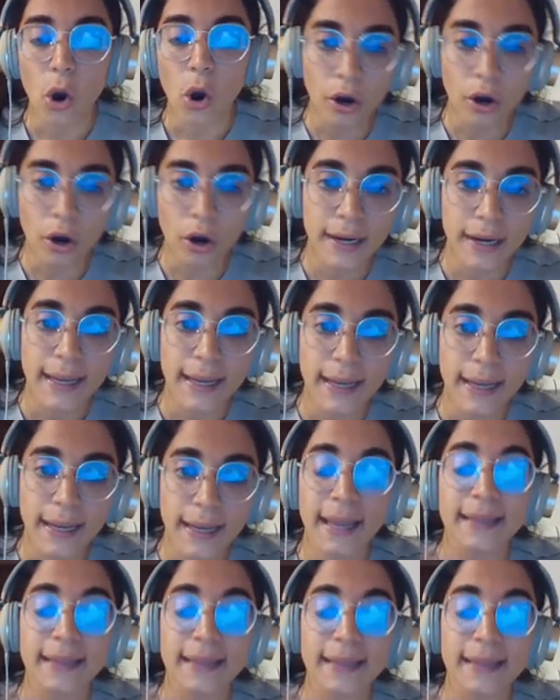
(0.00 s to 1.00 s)
or
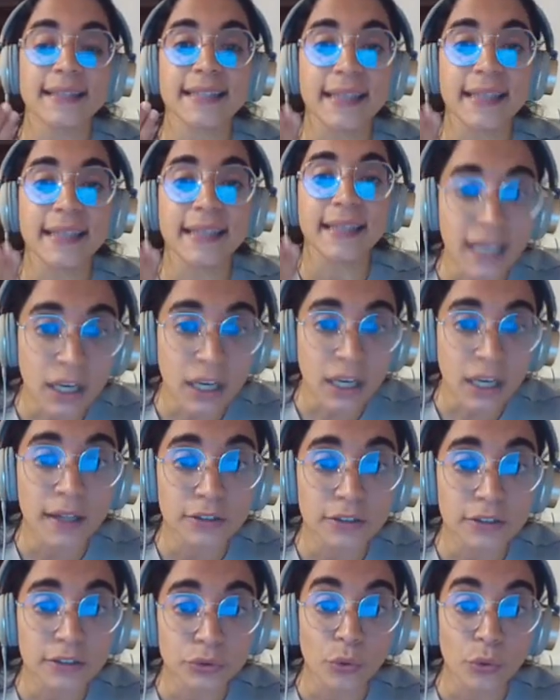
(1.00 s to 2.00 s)
it is
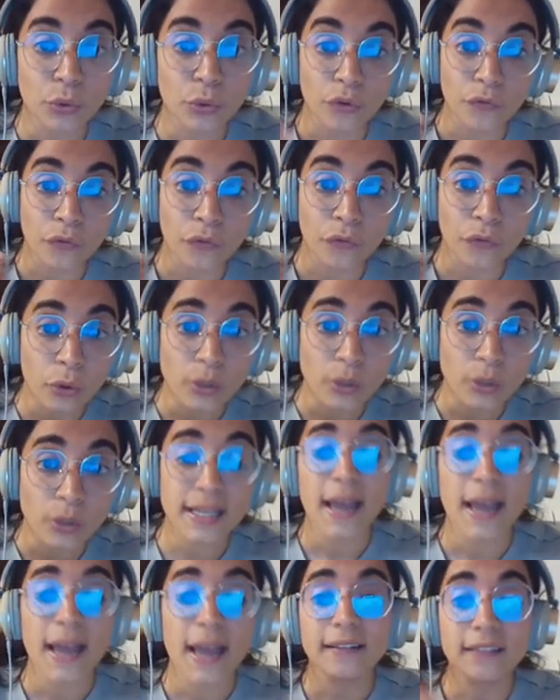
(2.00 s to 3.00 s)
equal to the
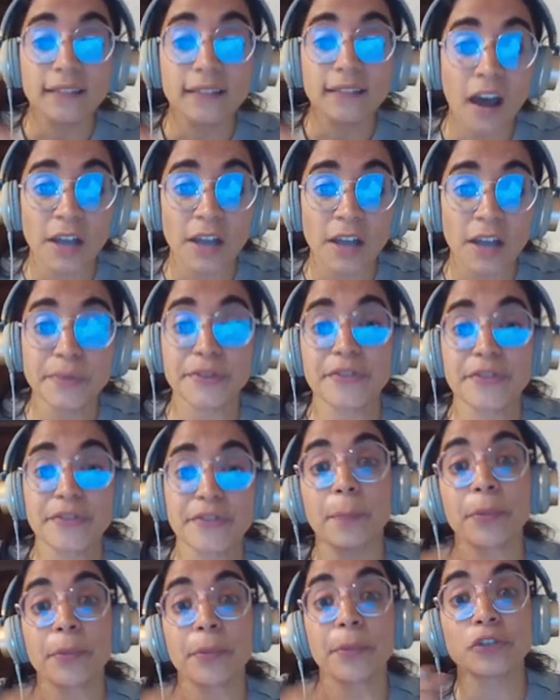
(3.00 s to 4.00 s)
force times
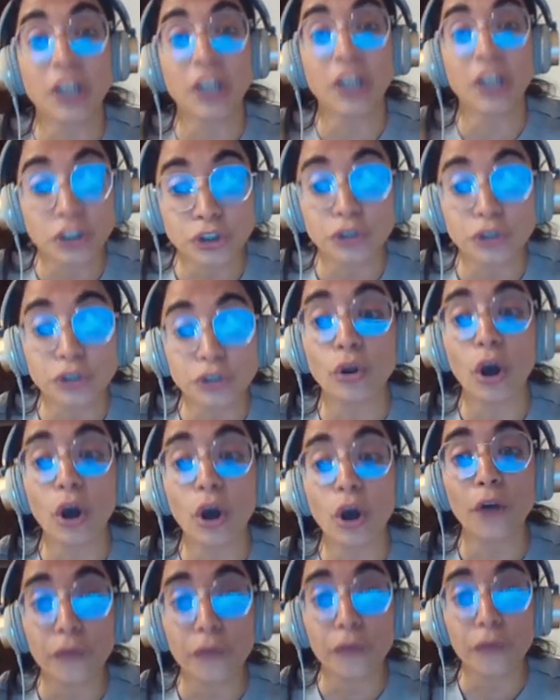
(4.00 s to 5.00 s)
the projection
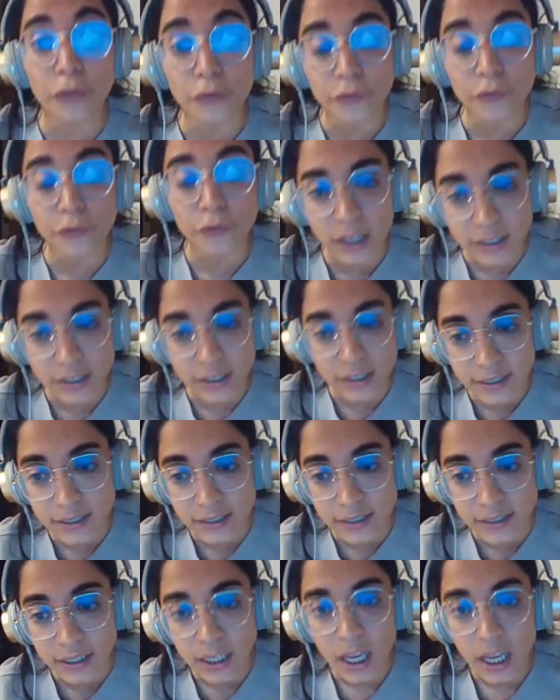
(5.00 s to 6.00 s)
of the
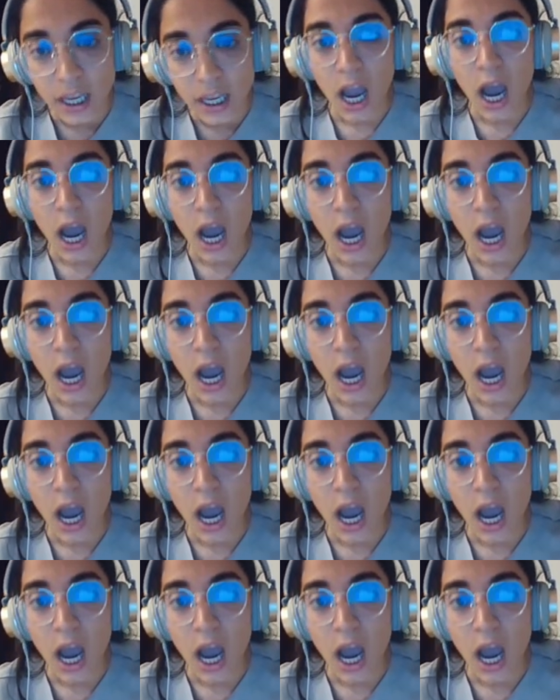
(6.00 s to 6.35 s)
velocity